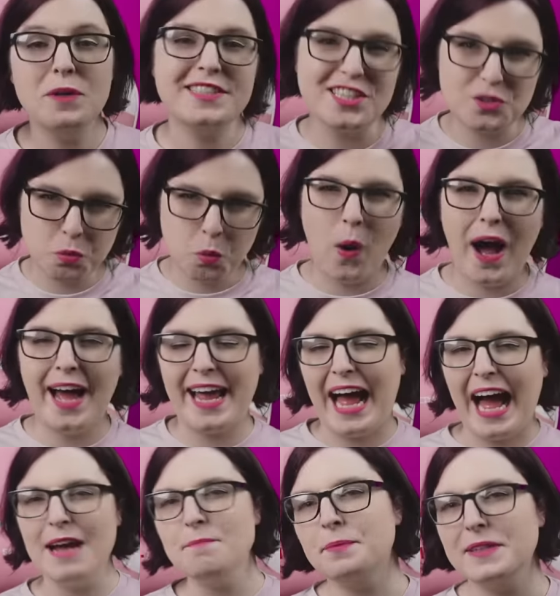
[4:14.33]
which is why
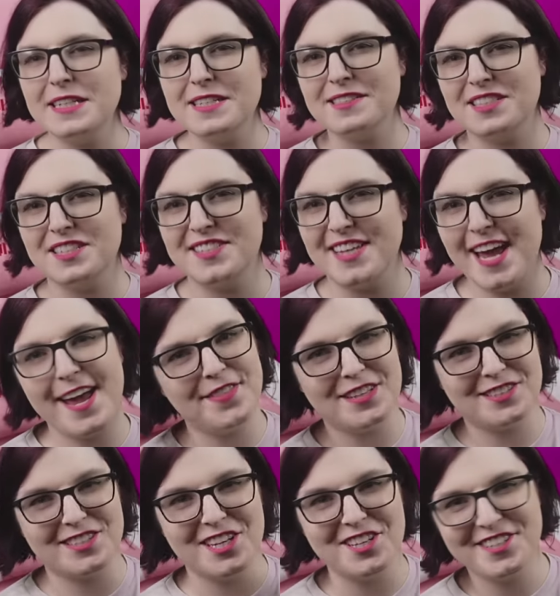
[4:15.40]
I'm pleased to say
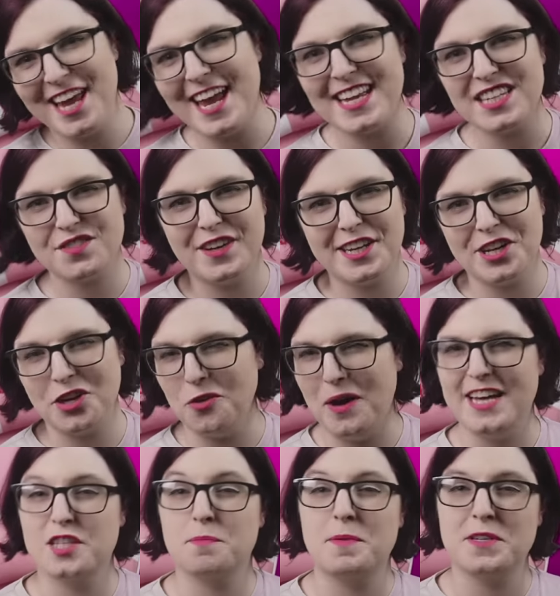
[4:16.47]
that today's video
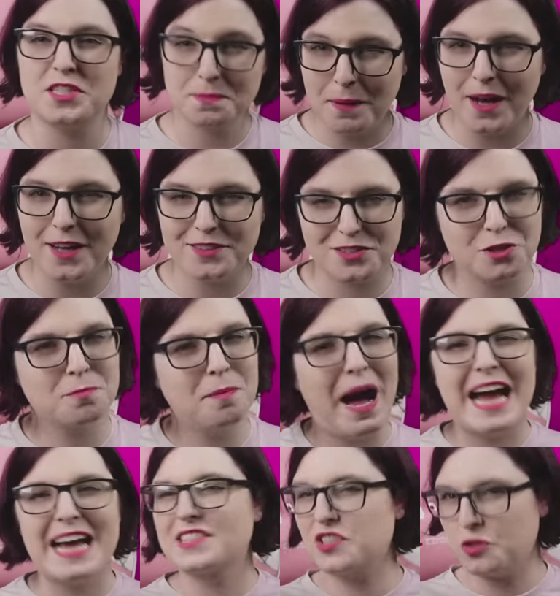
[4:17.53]
has been sponsored
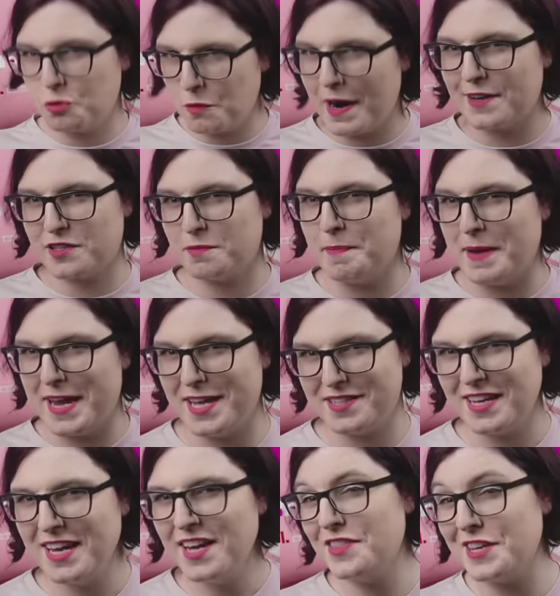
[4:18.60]
by
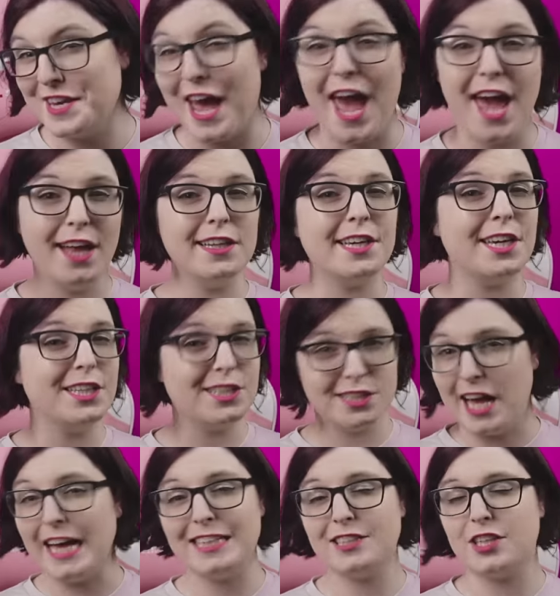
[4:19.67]
Squarespace, the elegant
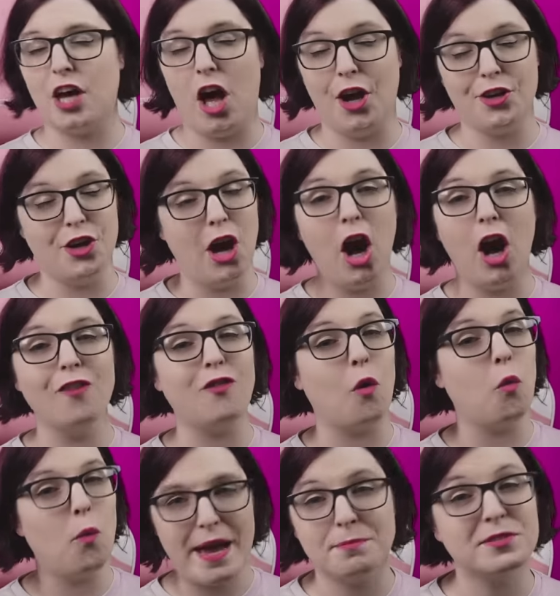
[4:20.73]
nightgown of
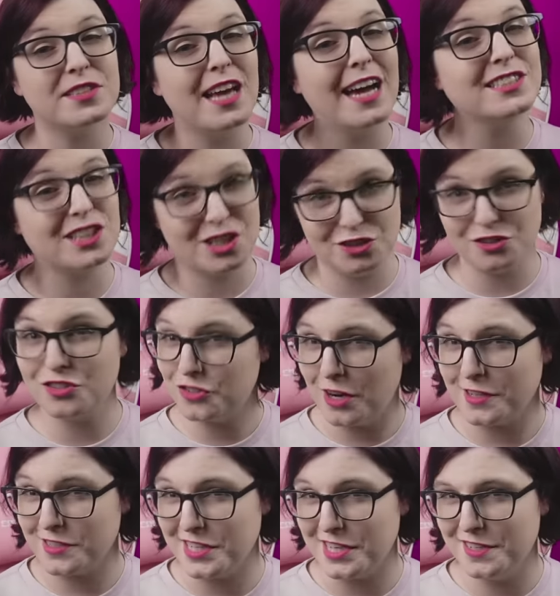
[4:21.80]
website
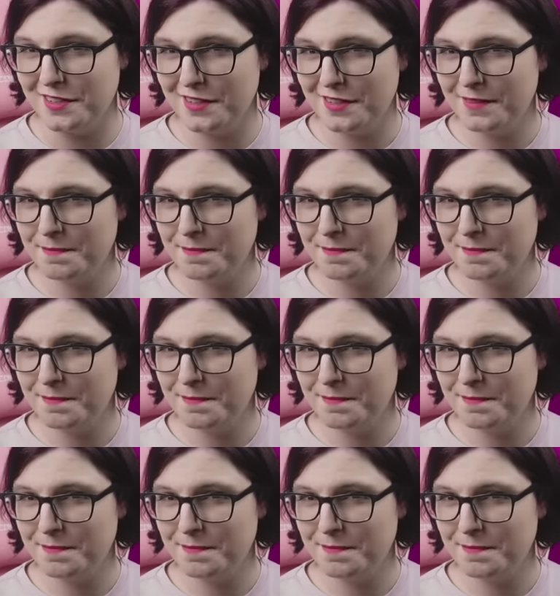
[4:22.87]
construction.